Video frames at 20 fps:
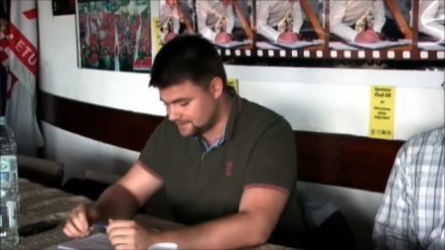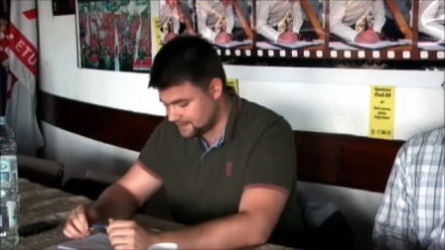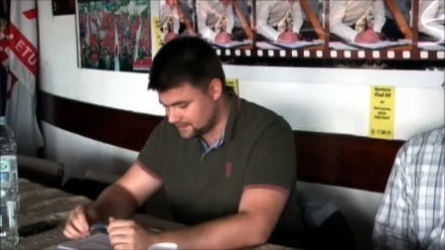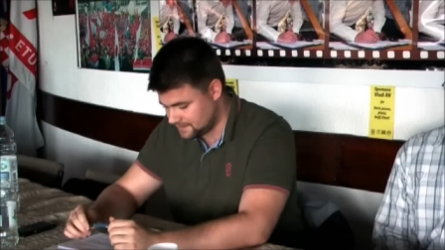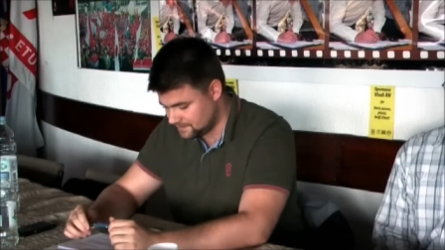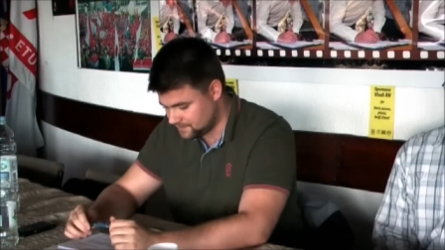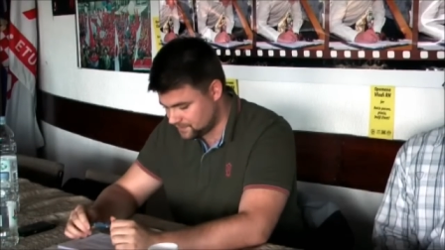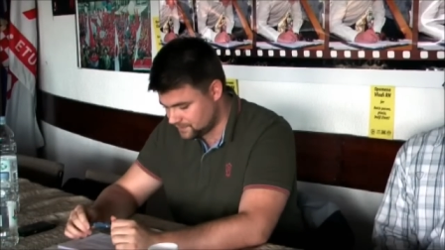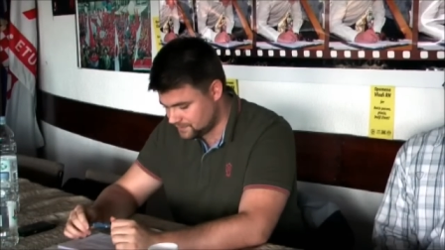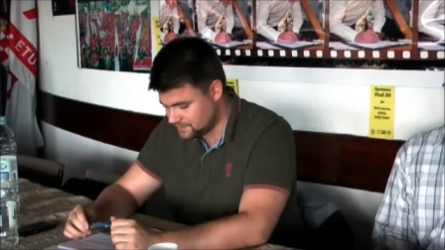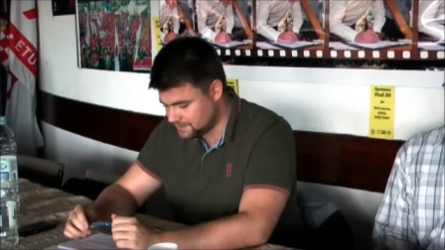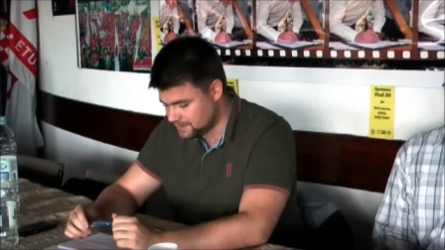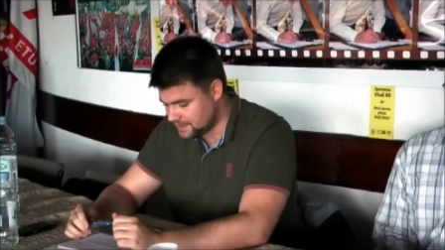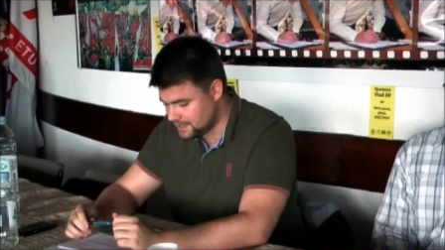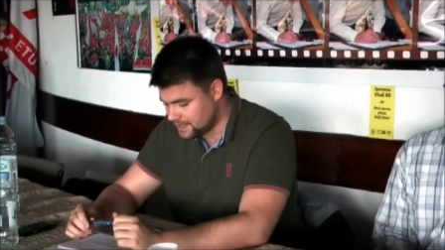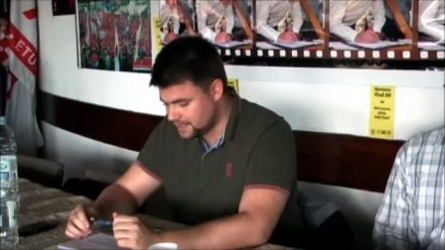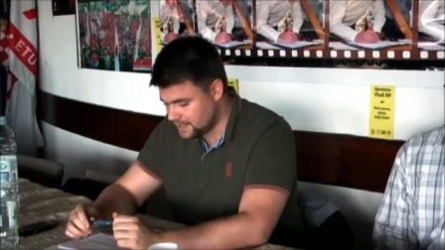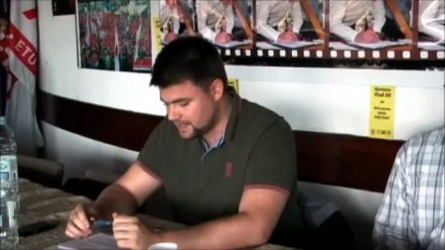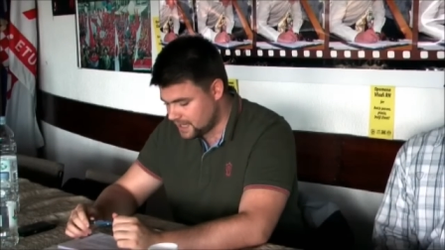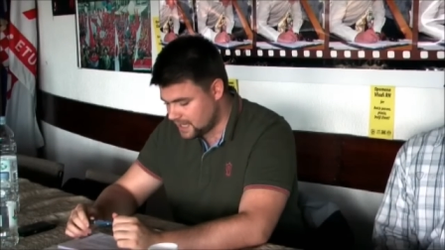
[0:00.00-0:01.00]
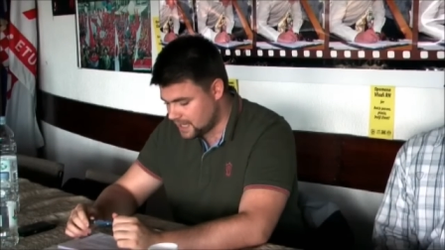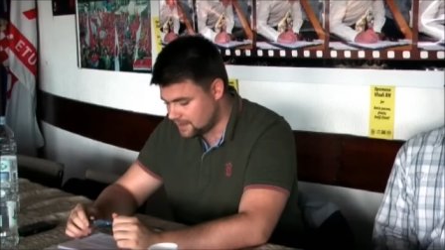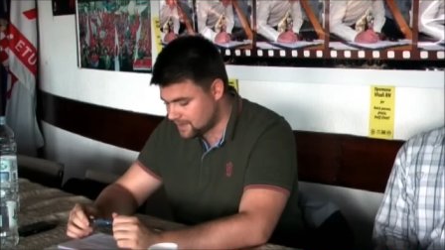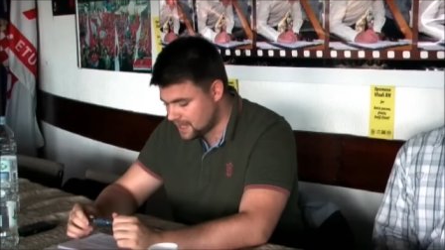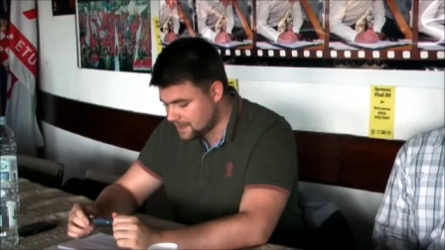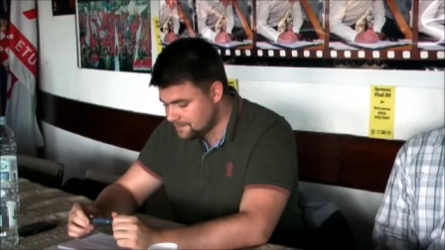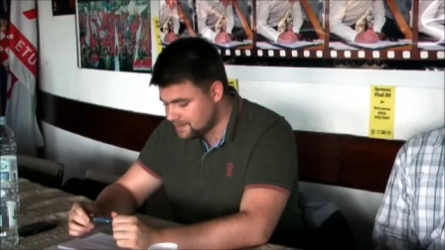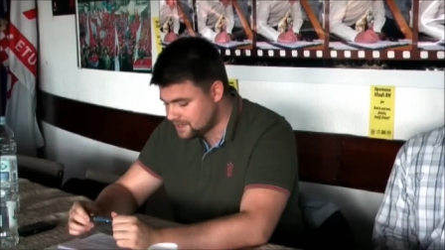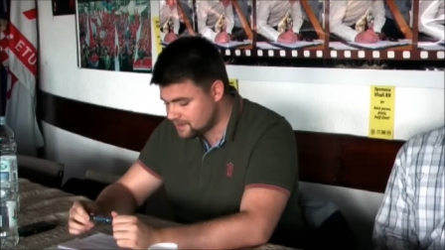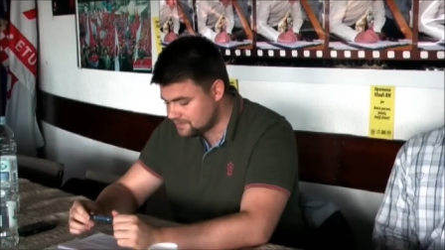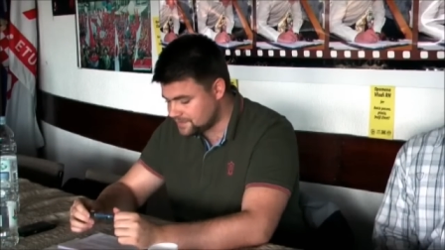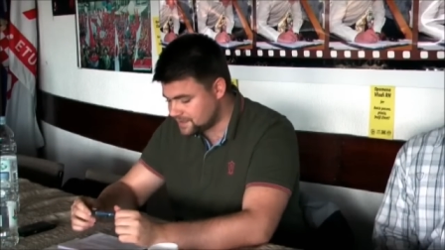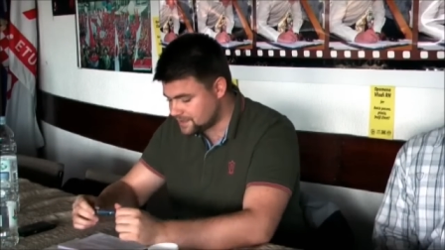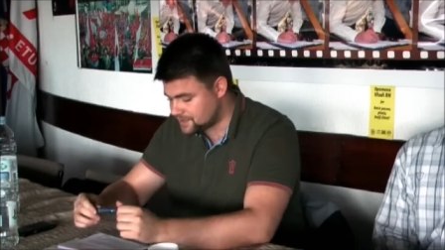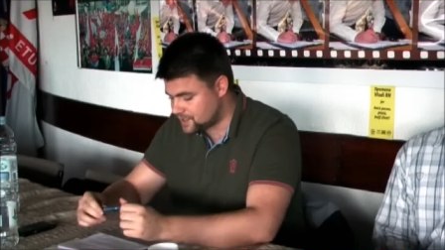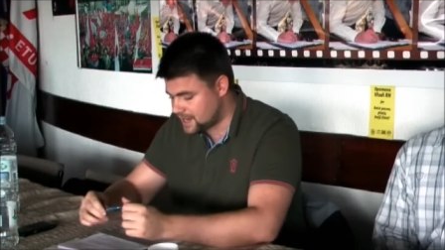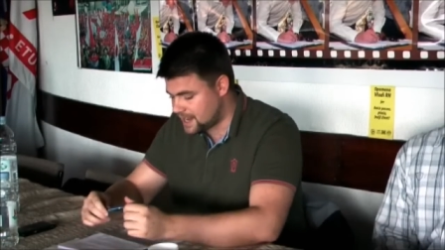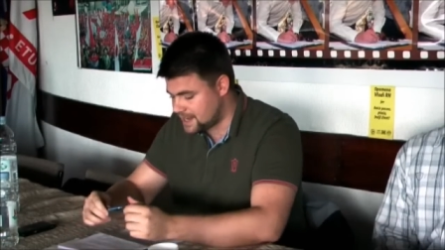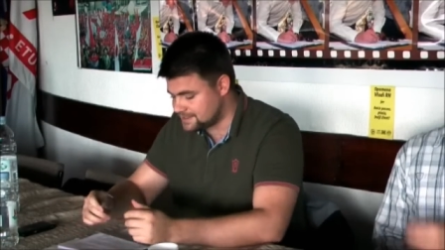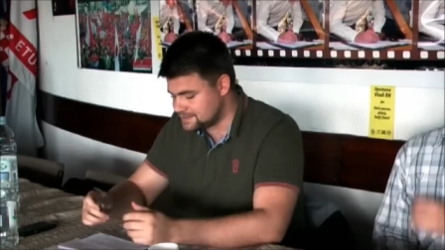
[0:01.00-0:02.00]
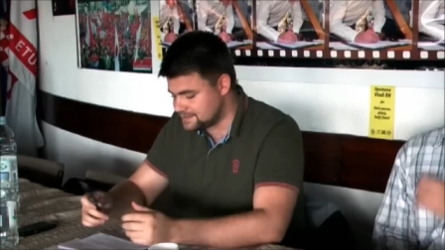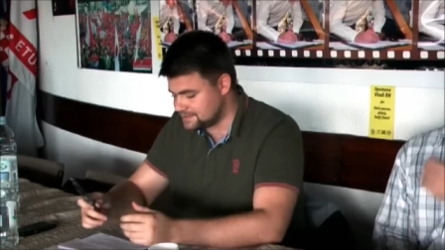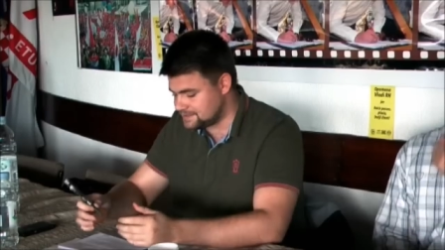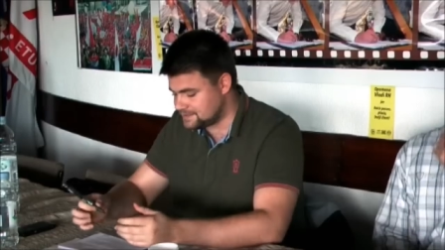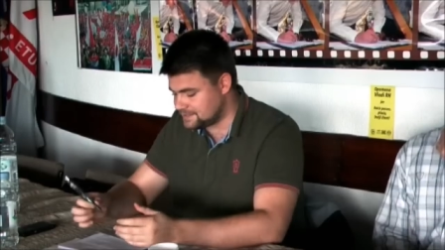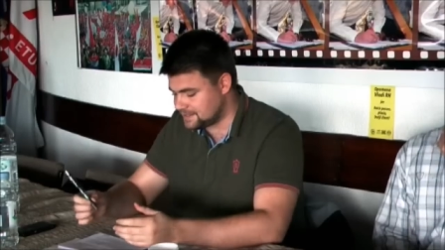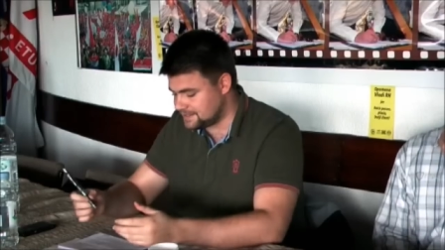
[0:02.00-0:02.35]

anymore. A mapping of the crisis